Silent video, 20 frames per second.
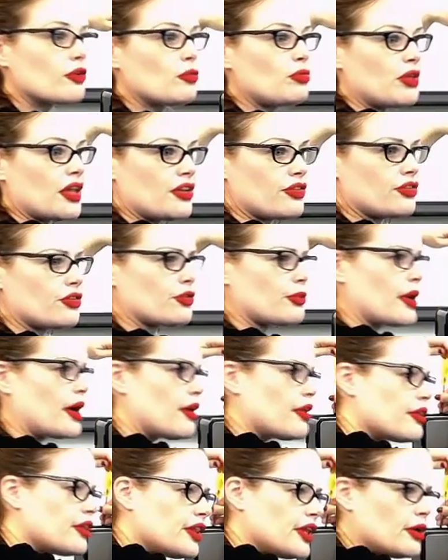places
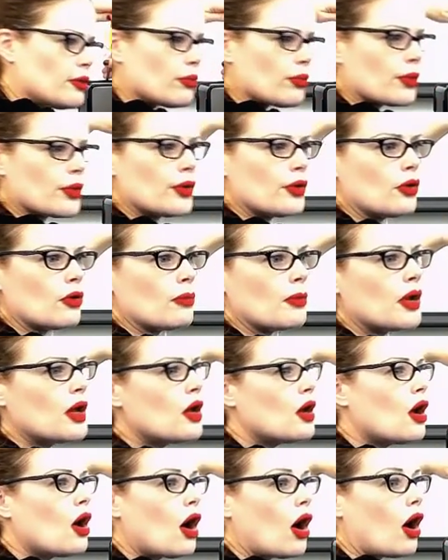around the room,
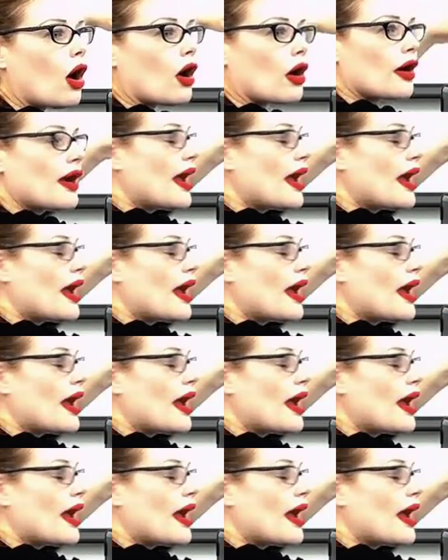are